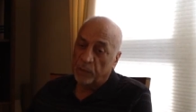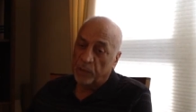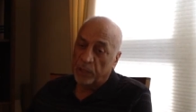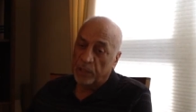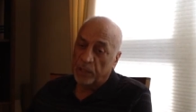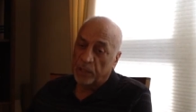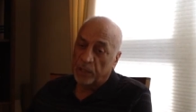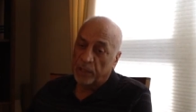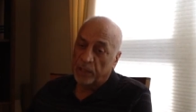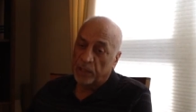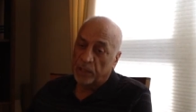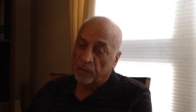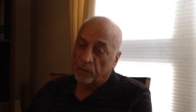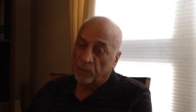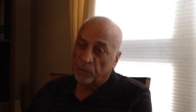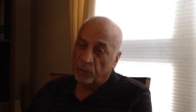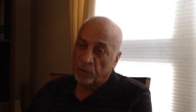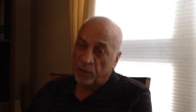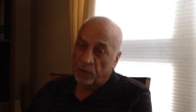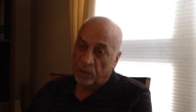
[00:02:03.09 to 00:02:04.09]
is the
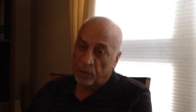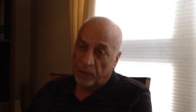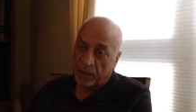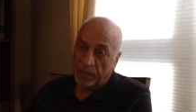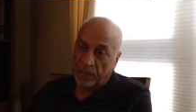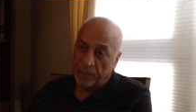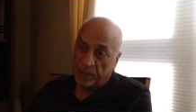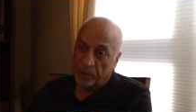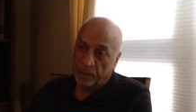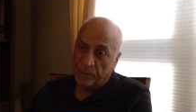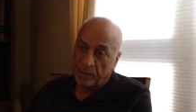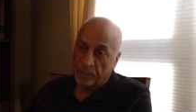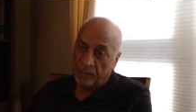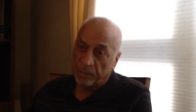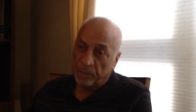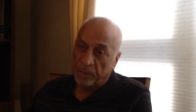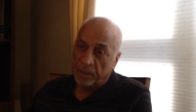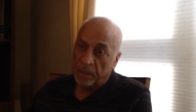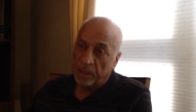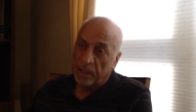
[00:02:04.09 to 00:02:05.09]
fruits of your labor,
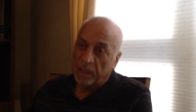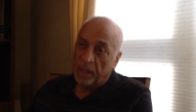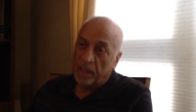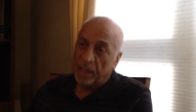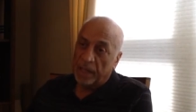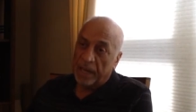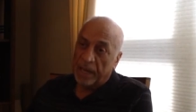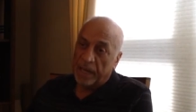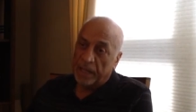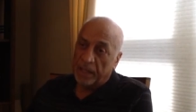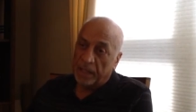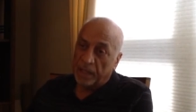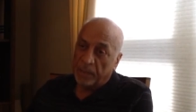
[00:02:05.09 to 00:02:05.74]
and